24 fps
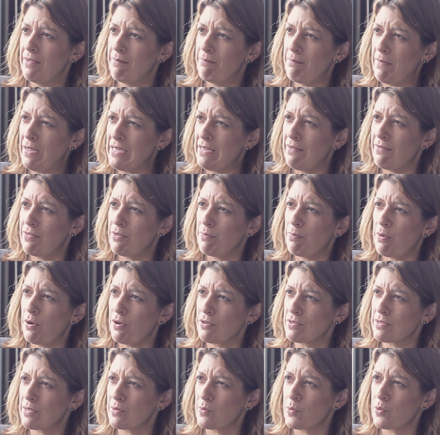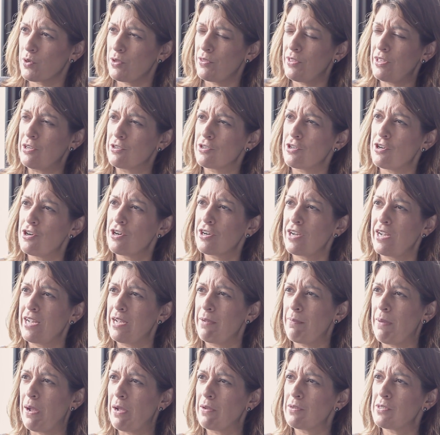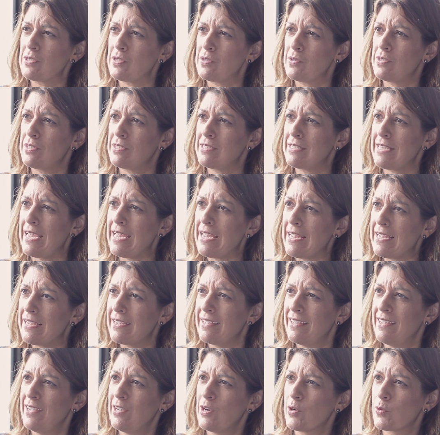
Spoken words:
the parts of the world that you're talking about to take